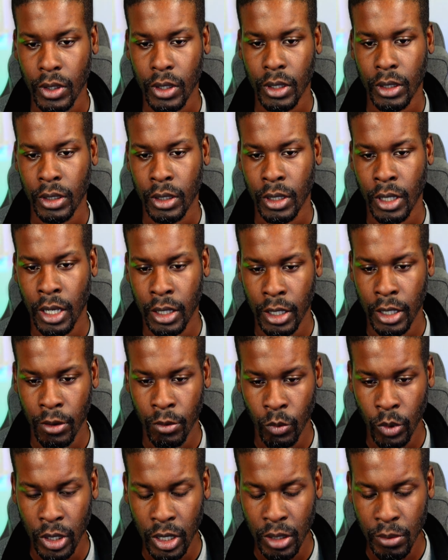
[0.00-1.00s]
and then we
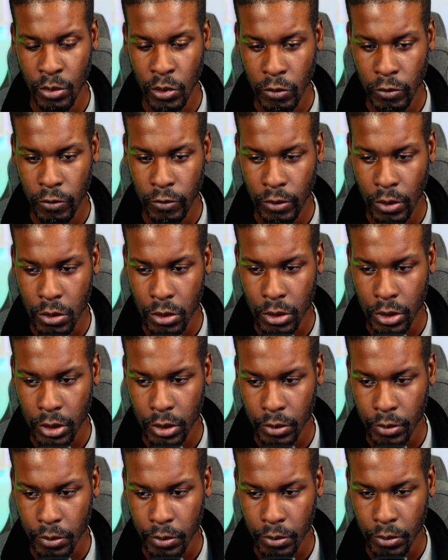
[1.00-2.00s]
can move forward.
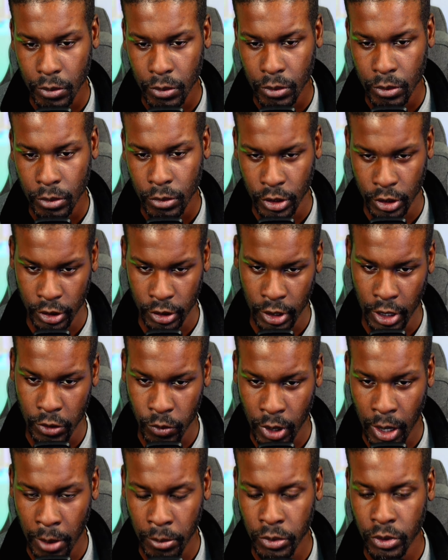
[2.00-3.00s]
Because that's what I'm
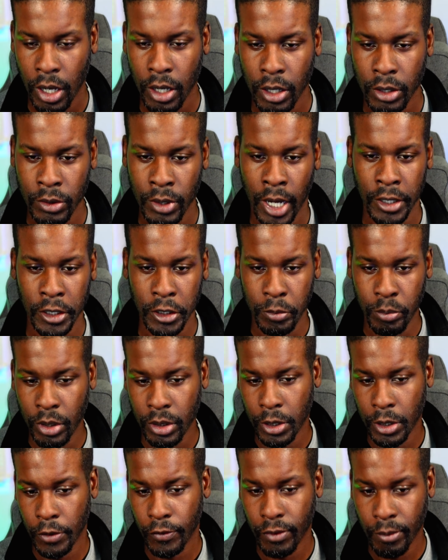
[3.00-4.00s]
trying to do. I just put the
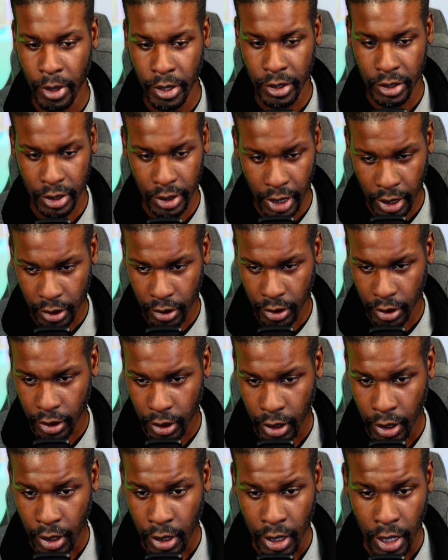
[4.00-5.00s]
information out there.
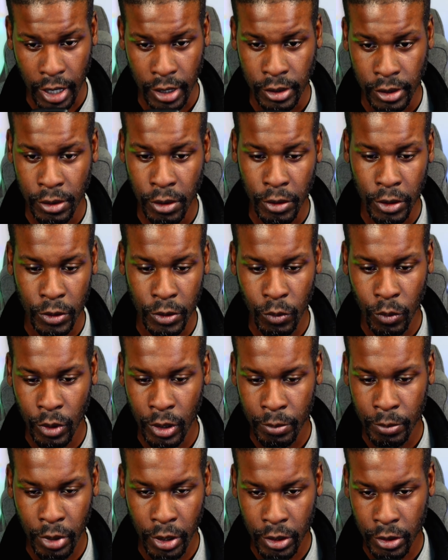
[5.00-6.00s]
As long as one
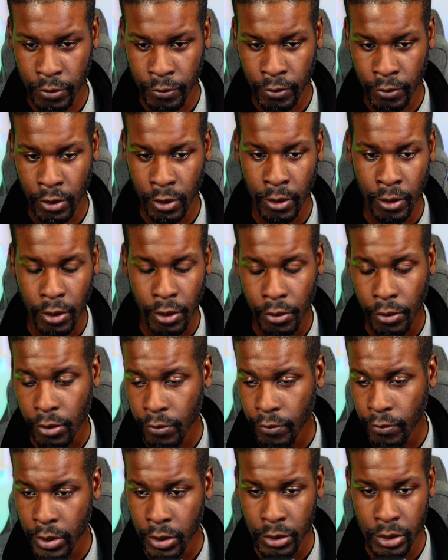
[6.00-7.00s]
person
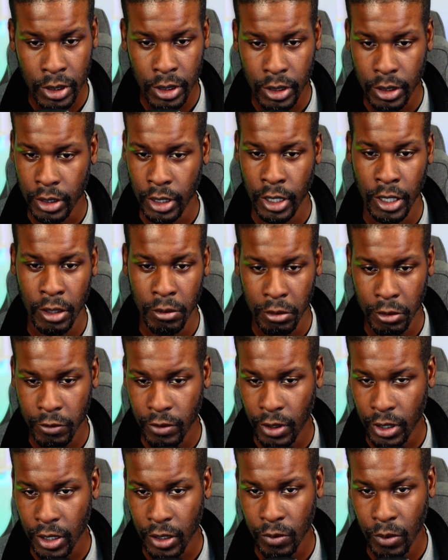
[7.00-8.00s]
views it, then it was
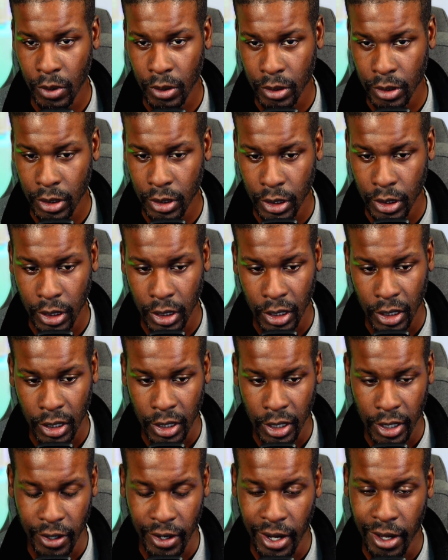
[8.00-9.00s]
fucking worth it.
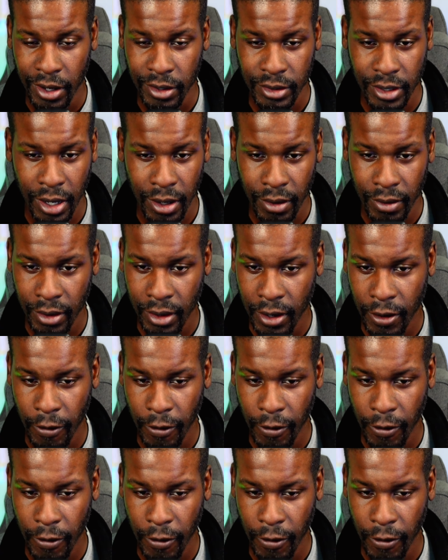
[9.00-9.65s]
Outside of that,